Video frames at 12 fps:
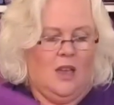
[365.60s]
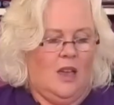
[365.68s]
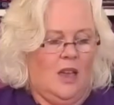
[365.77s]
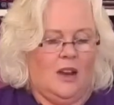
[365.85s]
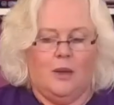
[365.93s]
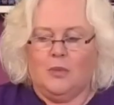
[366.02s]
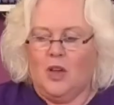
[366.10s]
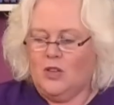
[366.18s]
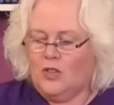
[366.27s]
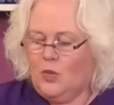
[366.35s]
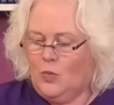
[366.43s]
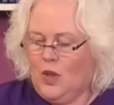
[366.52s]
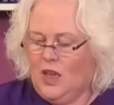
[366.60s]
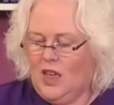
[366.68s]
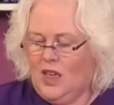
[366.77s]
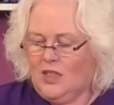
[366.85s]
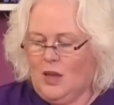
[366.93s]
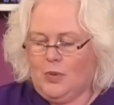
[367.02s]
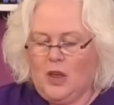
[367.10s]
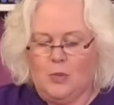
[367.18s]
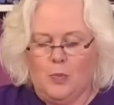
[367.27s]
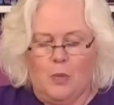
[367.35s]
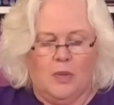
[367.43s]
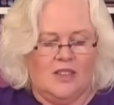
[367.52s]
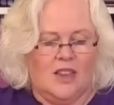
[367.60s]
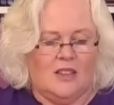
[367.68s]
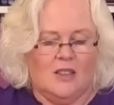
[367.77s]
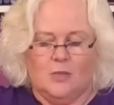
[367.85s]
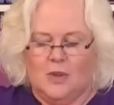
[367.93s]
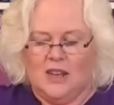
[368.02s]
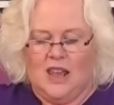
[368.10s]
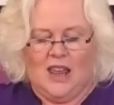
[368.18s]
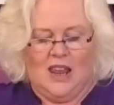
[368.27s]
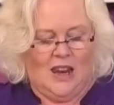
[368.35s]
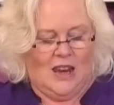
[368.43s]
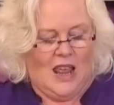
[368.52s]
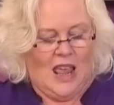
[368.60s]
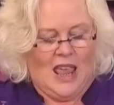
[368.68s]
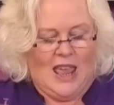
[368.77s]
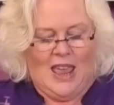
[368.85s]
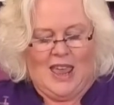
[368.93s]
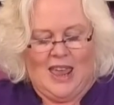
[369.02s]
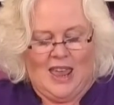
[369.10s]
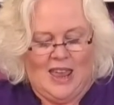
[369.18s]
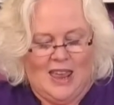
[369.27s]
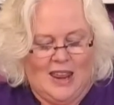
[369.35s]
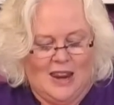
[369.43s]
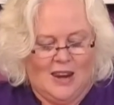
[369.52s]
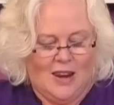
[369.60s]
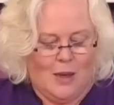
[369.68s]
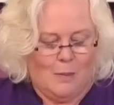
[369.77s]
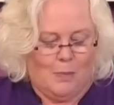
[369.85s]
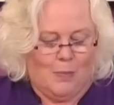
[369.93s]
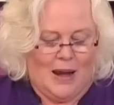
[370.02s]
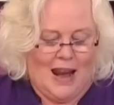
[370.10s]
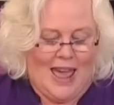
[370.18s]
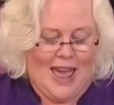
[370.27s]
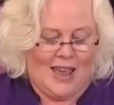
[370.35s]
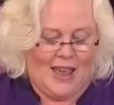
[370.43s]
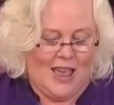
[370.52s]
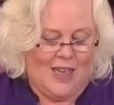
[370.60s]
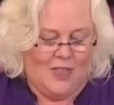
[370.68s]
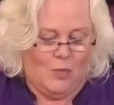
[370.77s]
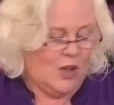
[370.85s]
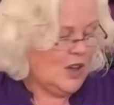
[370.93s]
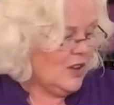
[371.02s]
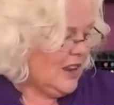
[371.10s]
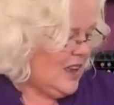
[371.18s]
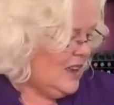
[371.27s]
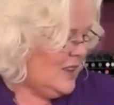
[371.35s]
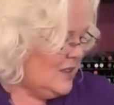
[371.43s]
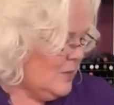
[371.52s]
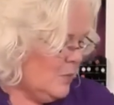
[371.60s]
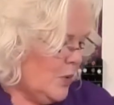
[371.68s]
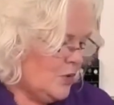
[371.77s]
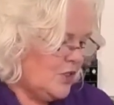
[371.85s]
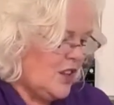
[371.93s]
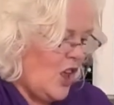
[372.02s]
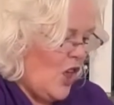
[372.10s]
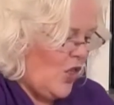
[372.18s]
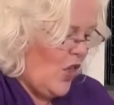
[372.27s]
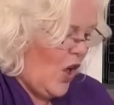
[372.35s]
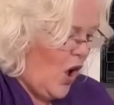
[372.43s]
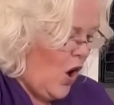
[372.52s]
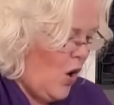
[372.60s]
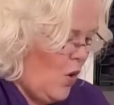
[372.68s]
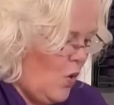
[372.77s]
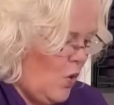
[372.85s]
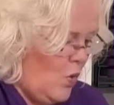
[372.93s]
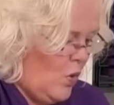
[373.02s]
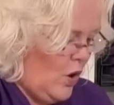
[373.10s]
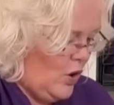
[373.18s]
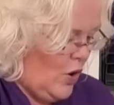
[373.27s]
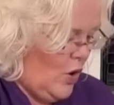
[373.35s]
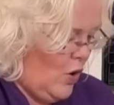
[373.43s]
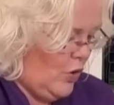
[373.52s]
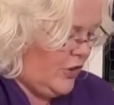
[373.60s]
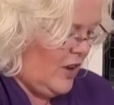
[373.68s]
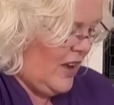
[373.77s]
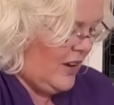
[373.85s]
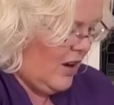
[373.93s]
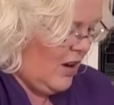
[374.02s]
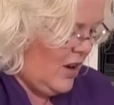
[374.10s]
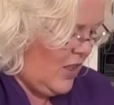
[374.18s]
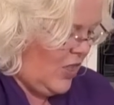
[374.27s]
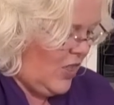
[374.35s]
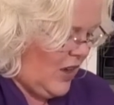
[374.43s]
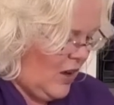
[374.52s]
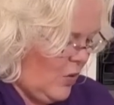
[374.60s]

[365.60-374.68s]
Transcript: And I'm going to, with, I'm going to put my sentiment in in black and then we're going to heat emboss the whole lot and I think